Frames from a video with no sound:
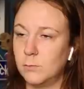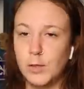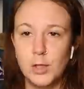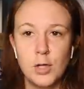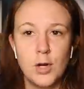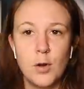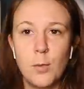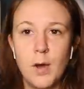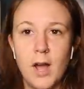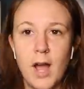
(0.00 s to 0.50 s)

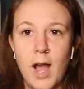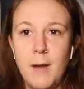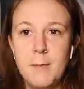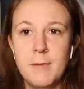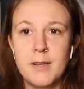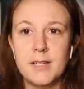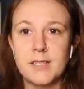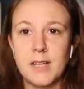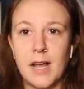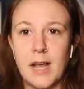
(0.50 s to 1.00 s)
You know what?
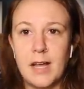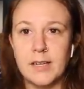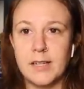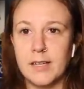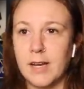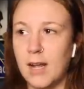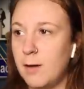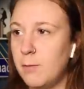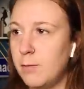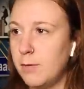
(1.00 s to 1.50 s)
I'm
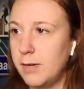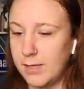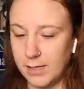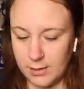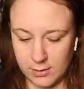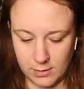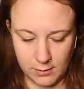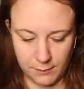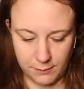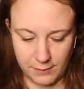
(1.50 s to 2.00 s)
excited. I want to
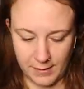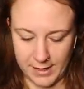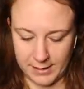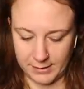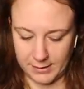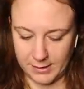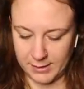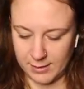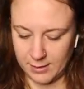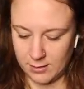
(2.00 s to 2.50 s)
get to the
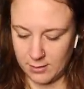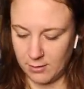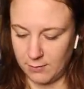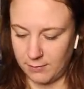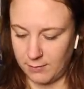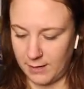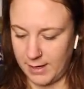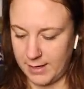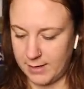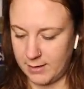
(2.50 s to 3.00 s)
fight. Let's get to
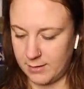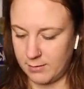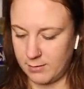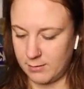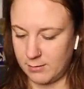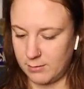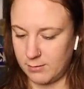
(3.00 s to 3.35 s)
the fight.